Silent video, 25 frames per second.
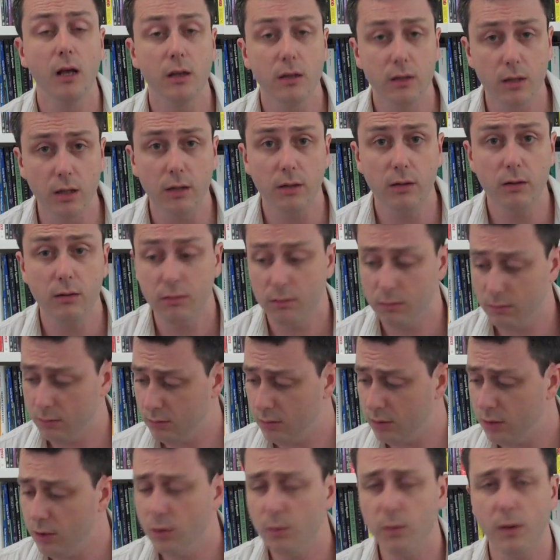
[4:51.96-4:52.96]
That,
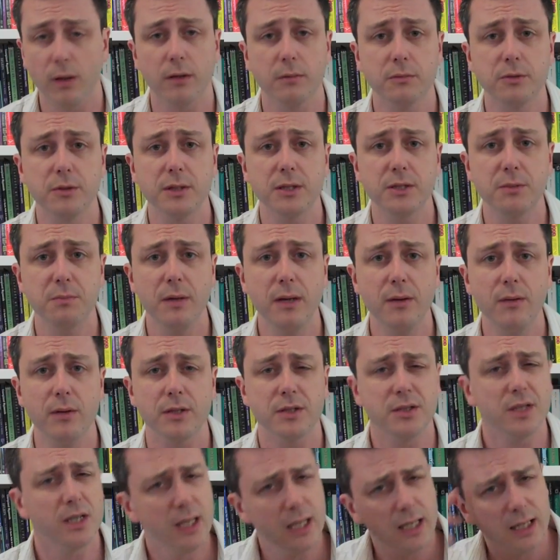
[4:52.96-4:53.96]
that you want them to
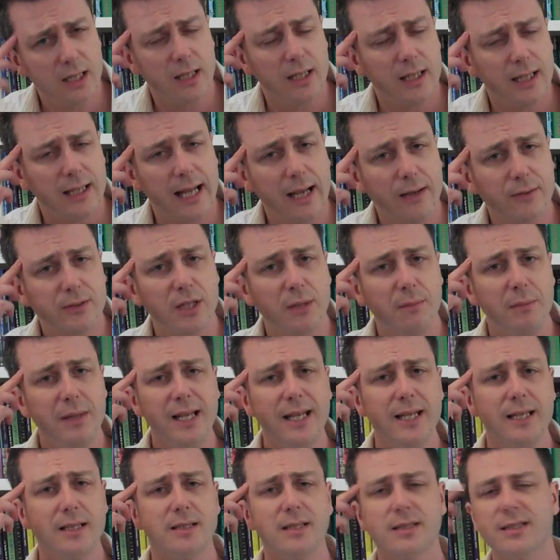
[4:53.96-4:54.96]
experience. Now, to
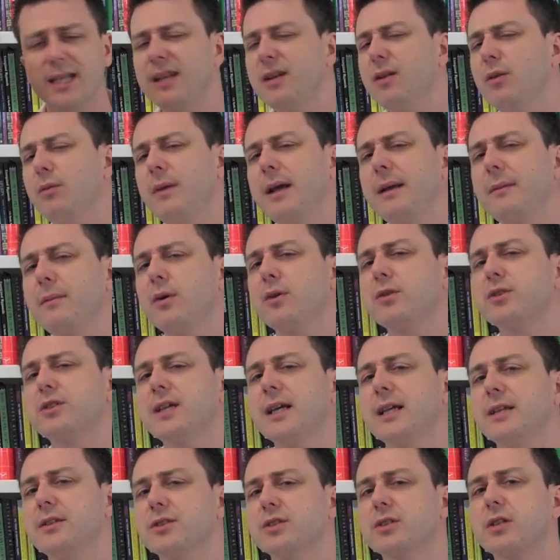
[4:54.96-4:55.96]
me, does that not make more
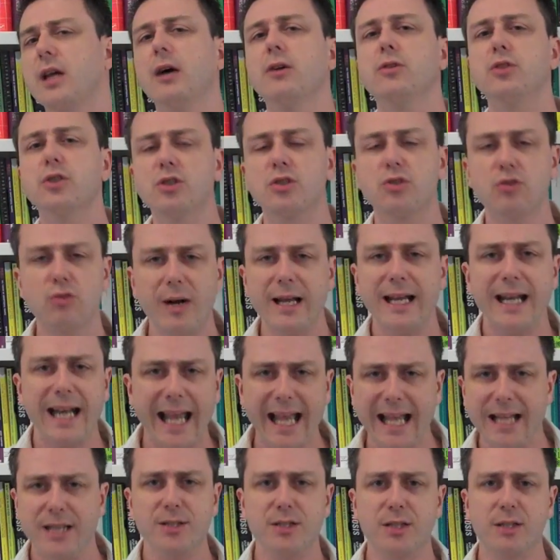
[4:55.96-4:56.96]
sense? Go straight
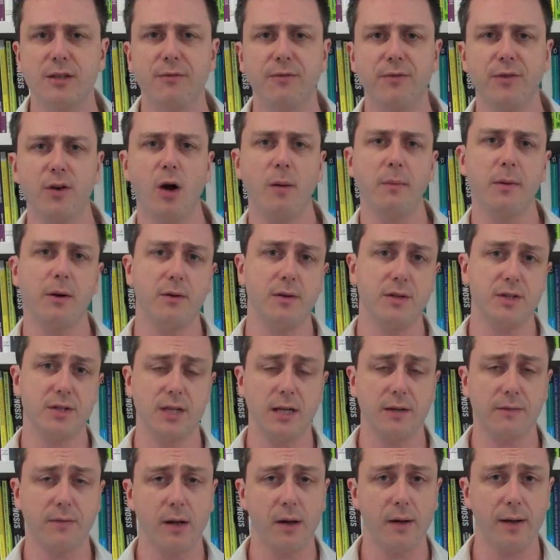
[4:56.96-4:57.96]
into the phenomena instead
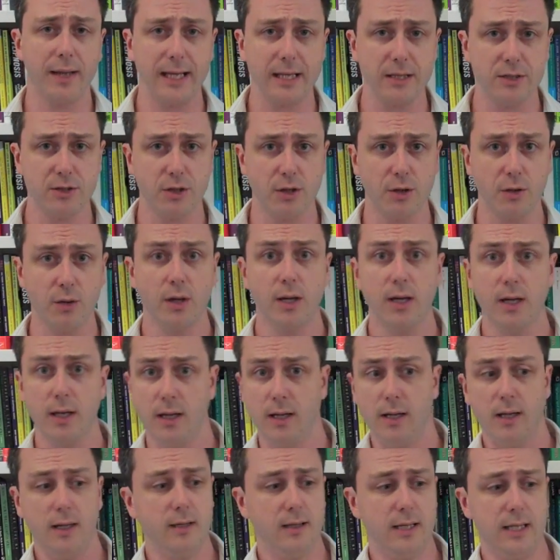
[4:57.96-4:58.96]
of going into
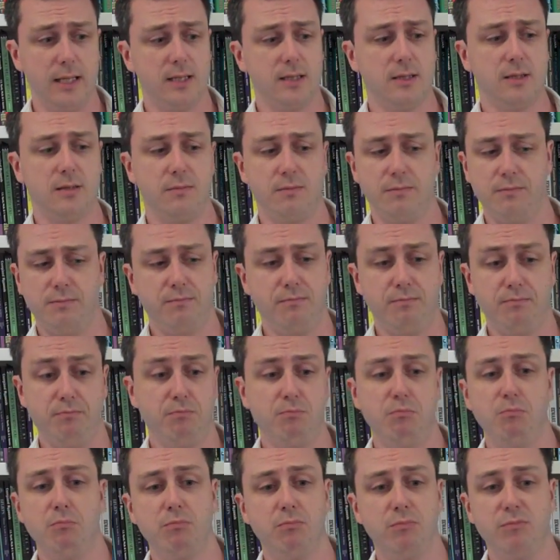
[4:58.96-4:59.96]
this
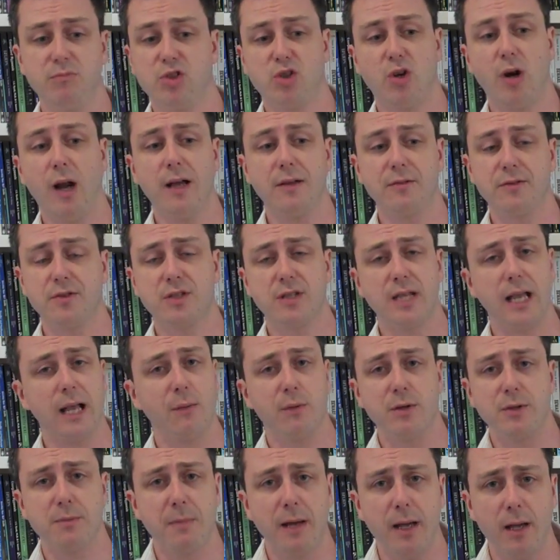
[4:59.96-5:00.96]
trance thing
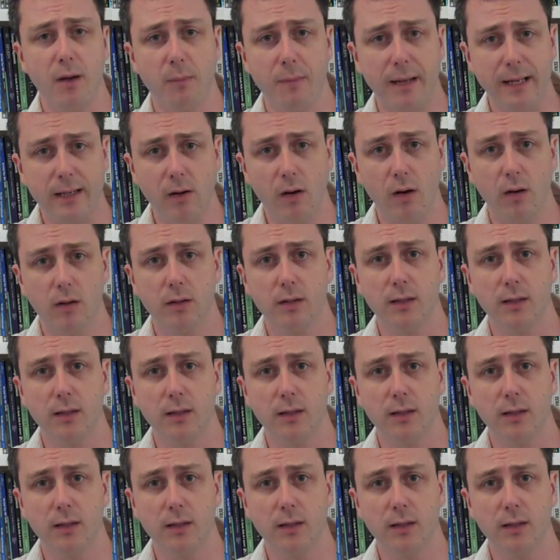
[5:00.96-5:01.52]
which may or may not